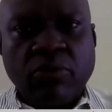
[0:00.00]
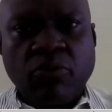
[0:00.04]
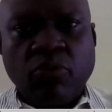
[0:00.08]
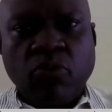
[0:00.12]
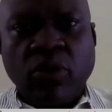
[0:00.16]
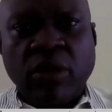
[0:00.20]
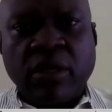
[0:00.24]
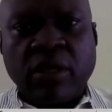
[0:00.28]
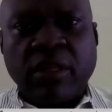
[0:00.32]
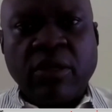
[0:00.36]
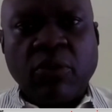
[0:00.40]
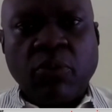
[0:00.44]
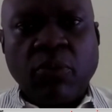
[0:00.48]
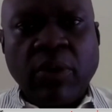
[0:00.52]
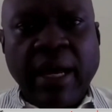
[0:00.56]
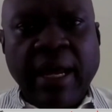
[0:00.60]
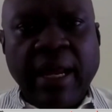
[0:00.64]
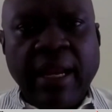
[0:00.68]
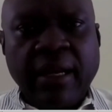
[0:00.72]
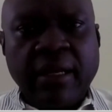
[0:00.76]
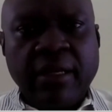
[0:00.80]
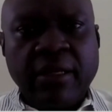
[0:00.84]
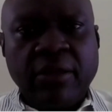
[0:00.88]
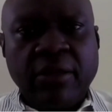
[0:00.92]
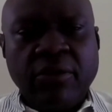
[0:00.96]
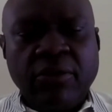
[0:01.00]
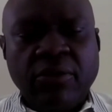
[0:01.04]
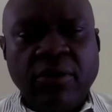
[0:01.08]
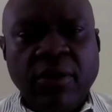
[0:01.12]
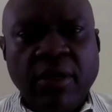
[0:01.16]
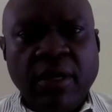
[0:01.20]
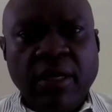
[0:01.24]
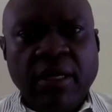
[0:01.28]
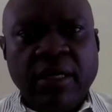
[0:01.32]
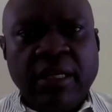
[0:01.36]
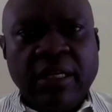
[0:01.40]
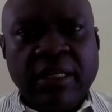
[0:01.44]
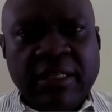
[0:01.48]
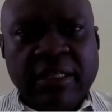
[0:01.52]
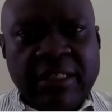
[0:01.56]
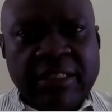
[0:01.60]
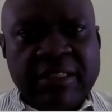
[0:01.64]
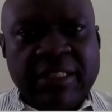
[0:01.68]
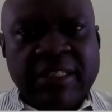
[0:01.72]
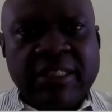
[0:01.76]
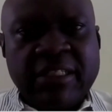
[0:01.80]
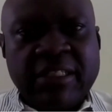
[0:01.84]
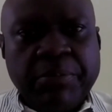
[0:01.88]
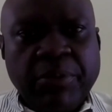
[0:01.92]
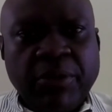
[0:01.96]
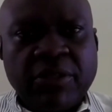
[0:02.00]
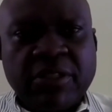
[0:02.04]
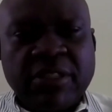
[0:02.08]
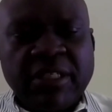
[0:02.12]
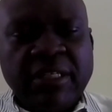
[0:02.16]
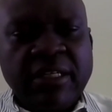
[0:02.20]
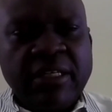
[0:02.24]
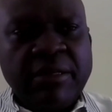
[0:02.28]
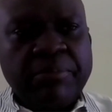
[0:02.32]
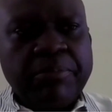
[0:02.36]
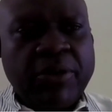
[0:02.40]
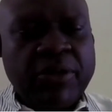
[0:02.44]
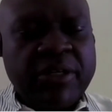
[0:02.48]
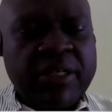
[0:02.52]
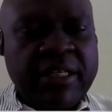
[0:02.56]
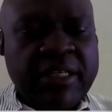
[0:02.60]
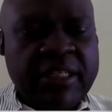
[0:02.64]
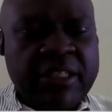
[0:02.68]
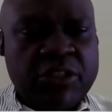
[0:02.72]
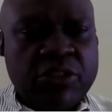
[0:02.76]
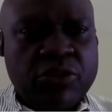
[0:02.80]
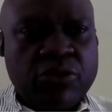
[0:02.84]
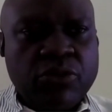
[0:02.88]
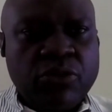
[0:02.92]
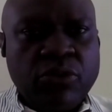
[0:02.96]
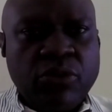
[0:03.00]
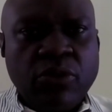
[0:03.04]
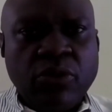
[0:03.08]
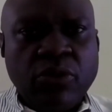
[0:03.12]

worth the while. The disease burden is too